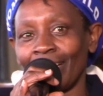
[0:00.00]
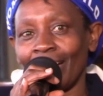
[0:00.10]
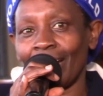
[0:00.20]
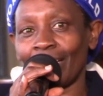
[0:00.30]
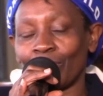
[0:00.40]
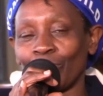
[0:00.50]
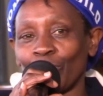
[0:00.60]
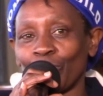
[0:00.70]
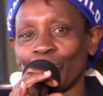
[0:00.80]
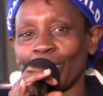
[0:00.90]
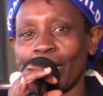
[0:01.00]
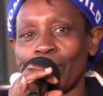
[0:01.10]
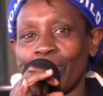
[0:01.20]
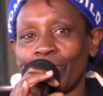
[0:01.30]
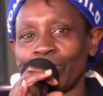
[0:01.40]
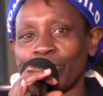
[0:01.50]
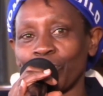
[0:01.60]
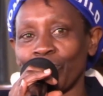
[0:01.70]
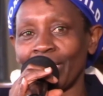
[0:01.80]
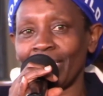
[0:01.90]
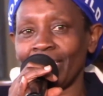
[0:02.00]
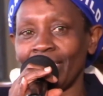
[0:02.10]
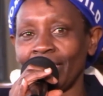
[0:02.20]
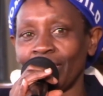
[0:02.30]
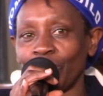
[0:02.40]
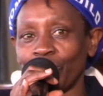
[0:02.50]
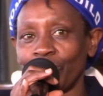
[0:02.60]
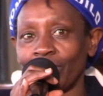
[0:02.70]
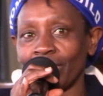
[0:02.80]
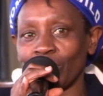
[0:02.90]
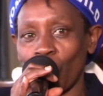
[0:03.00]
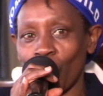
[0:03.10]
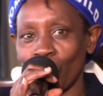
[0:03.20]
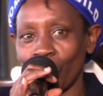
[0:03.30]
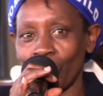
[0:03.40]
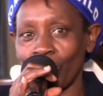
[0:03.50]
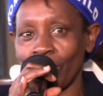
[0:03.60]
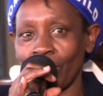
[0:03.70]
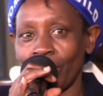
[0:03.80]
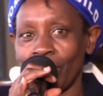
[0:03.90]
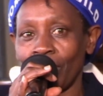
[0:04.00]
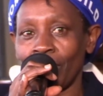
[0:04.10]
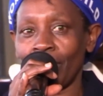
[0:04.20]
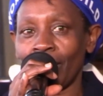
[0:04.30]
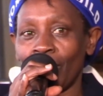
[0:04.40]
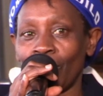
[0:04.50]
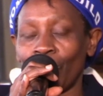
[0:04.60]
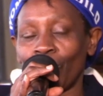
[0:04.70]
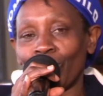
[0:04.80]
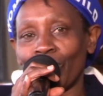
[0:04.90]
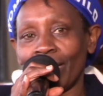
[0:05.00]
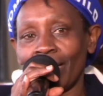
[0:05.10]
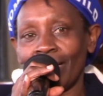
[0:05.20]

as we talk about Tumaini Children's Home. On my